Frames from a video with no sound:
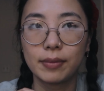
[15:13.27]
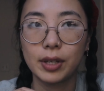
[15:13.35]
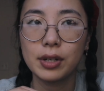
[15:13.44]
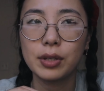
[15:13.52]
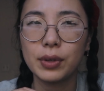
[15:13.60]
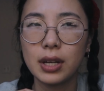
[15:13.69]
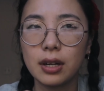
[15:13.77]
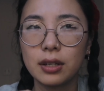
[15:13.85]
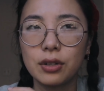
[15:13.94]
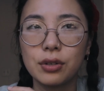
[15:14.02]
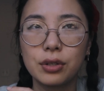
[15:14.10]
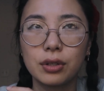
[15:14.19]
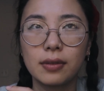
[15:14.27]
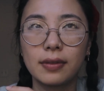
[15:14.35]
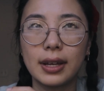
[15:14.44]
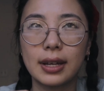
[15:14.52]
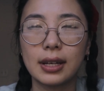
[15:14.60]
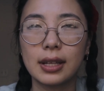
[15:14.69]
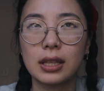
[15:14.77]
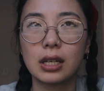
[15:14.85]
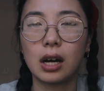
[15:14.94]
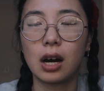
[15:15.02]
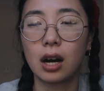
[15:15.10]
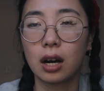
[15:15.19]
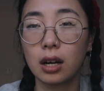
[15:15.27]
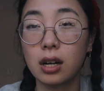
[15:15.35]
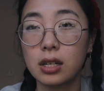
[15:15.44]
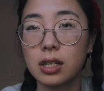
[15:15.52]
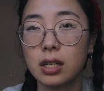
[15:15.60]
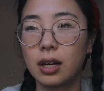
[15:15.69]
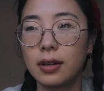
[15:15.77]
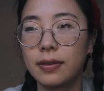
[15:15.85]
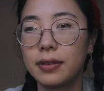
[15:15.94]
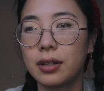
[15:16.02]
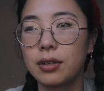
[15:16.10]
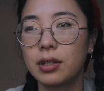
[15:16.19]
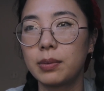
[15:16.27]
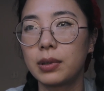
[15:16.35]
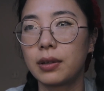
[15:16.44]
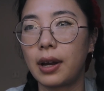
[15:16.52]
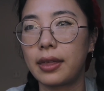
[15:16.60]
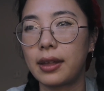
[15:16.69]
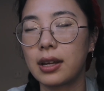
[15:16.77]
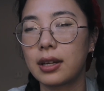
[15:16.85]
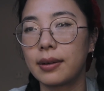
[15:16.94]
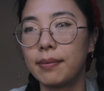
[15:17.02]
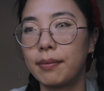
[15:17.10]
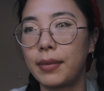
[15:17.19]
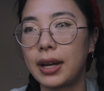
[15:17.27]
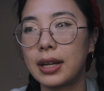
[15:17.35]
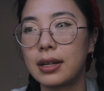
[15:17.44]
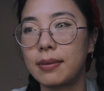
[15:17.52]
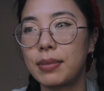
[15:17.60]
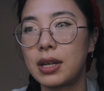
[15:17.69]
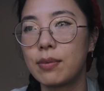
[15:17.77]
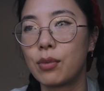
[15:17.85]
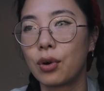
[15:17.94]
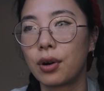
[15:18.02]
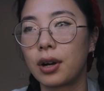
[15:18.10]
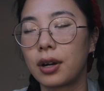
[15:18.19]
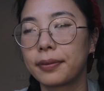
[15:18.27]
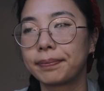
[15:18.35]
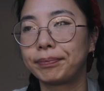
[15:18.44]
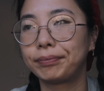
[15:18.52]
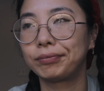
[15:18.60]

There is one character who's sort of like the heart of the group, who I think might be more